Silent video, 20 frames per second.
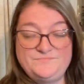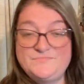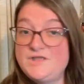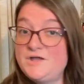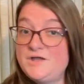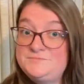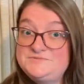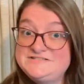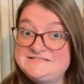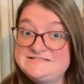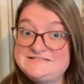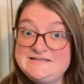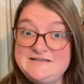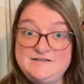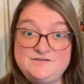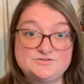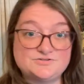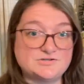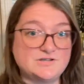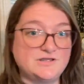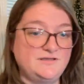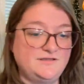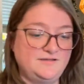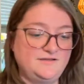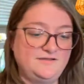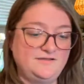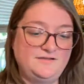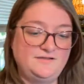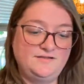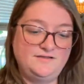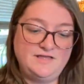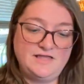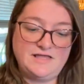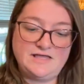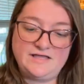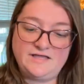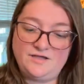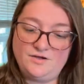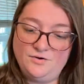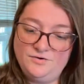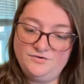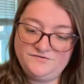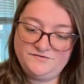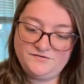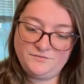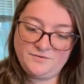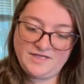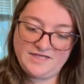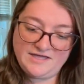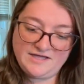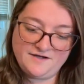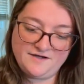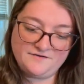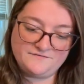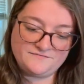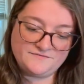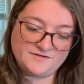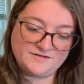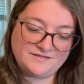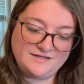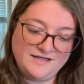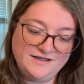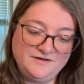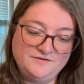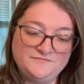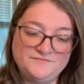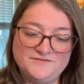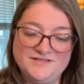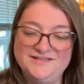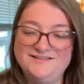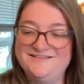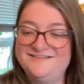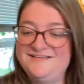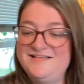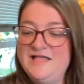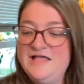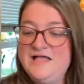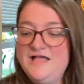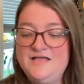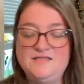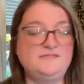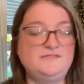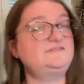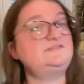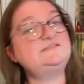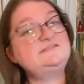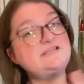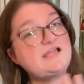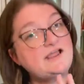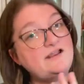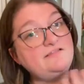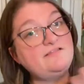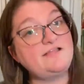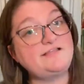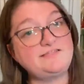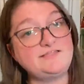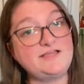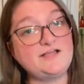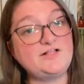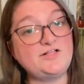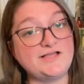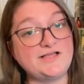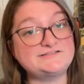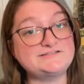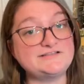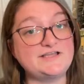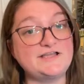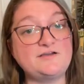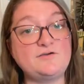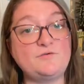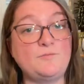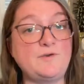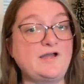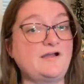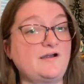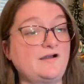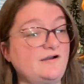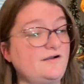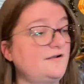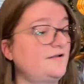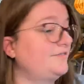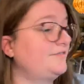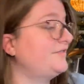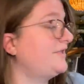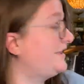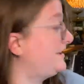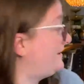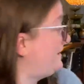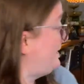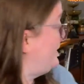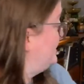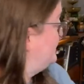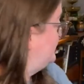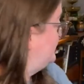up to stage. I also have kind of, this is kind of like the eclectic where like I